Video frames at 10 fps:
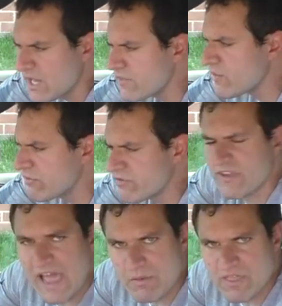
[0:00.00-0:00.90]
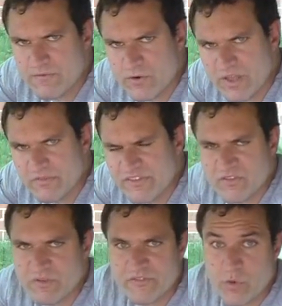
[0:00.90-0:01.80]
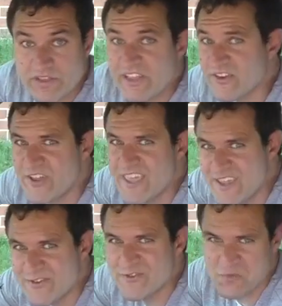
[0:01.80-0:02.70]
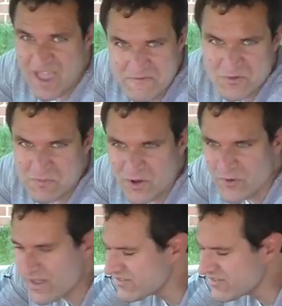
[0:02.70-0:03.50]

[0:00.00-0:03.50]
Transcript: Another interesting item in the infotainment system is there is a teen driver mode.